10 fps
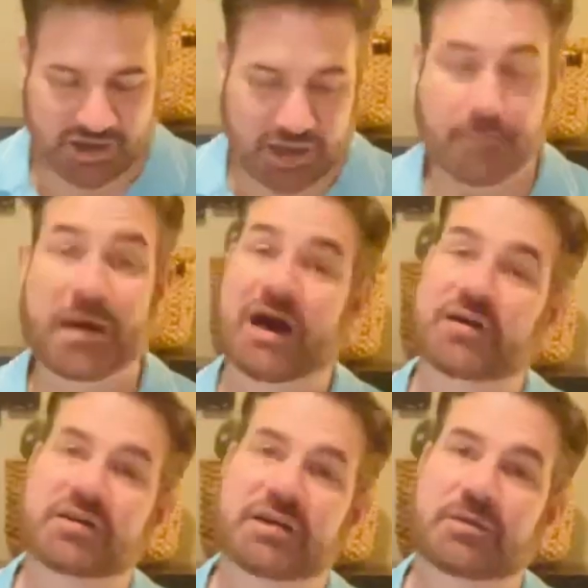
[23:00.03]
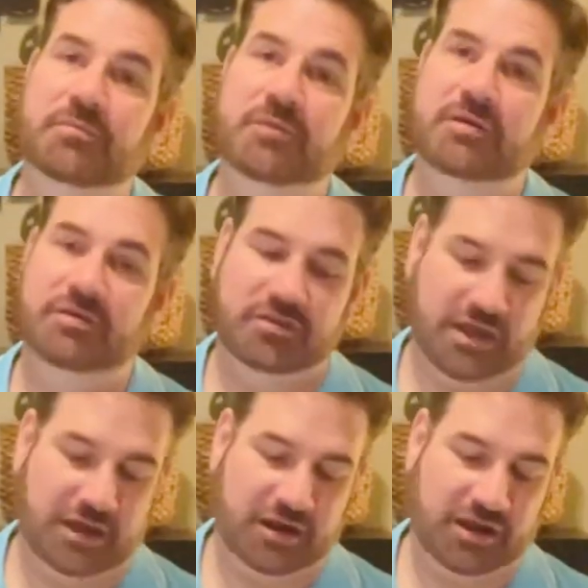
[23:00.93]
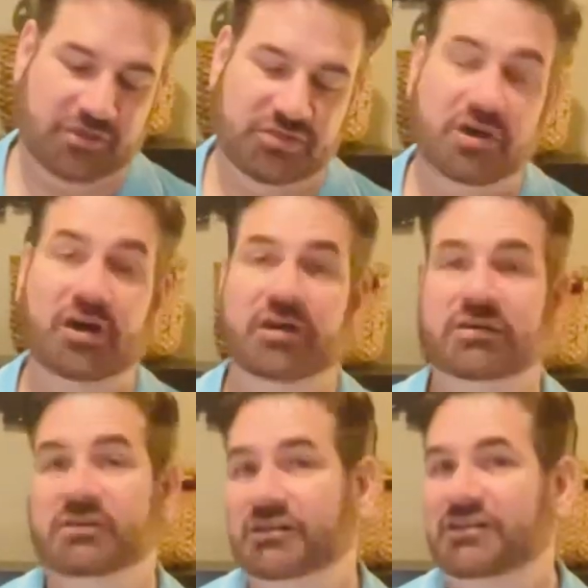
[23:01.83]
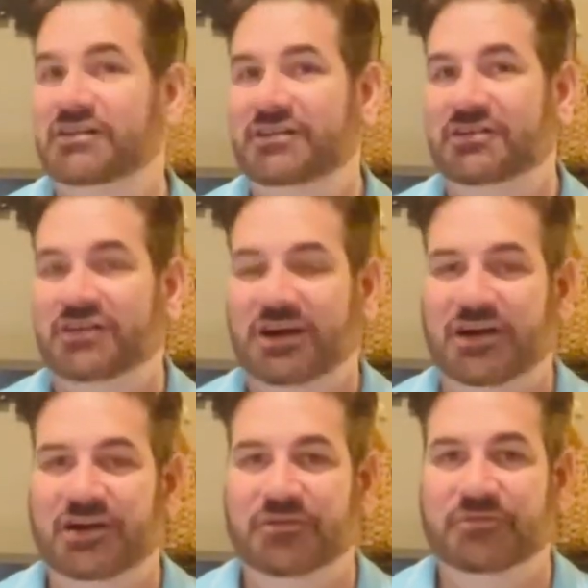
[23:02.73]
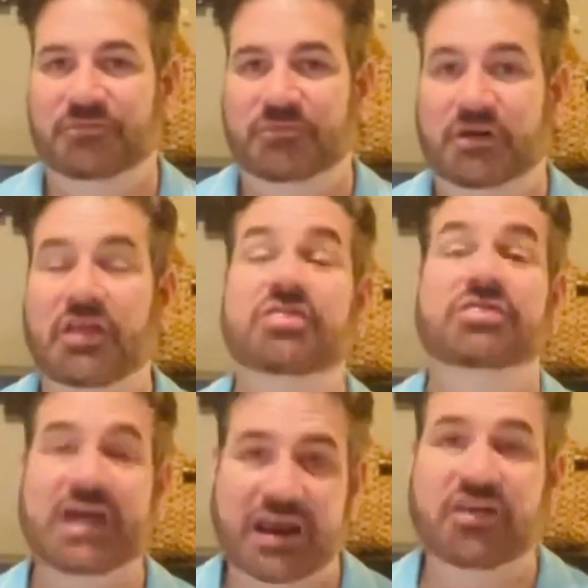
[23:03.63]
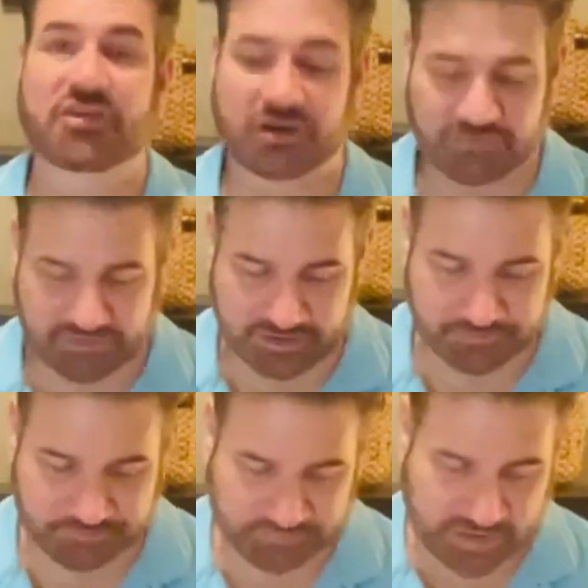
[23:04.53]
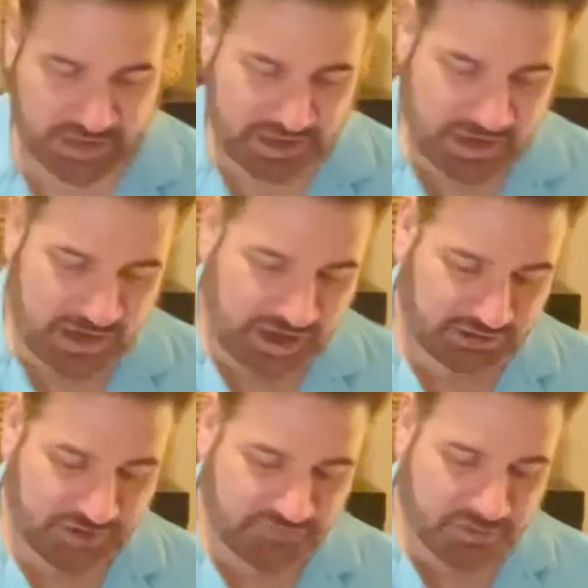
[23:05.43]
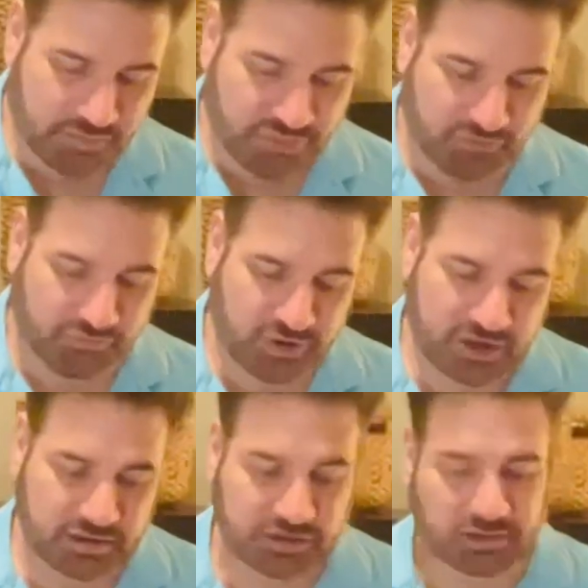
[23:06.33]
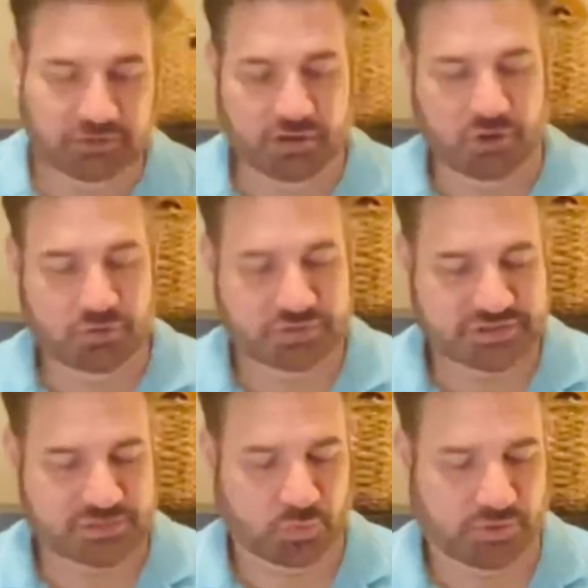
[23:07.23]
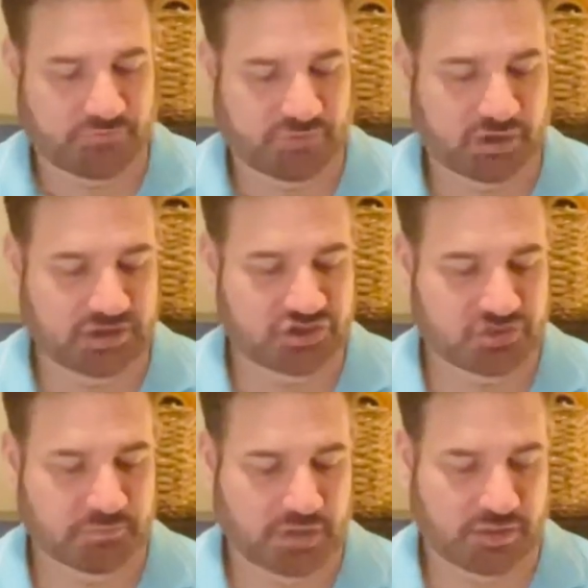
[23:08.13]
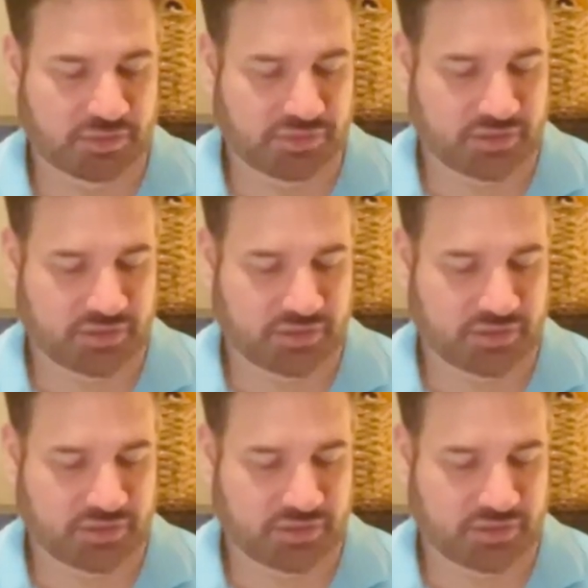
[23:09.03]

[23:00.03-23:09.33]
about him that I thought I thought of him. I left him 3 little notes, one for each month